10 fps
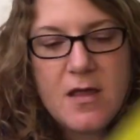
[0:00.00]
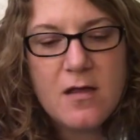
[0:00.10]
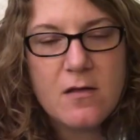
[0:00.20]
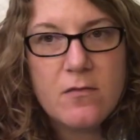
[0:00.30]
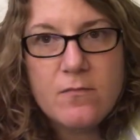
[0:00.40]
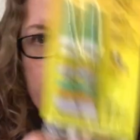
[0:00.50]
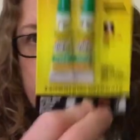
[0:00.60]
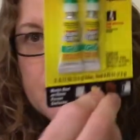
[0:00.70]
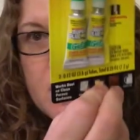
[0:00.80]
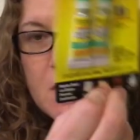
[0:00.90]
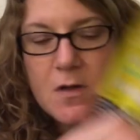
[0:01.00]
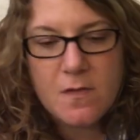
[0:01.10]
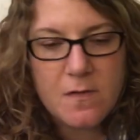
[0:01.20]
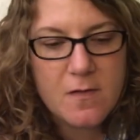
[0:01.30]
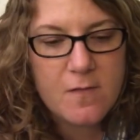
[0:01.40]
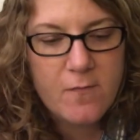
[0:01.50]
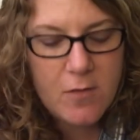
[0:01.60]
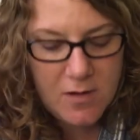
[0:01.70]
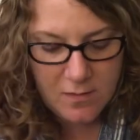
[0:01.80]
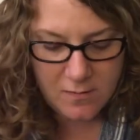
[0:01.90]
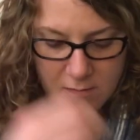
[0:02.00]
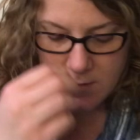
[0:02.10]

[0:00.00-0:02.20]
and got this for it.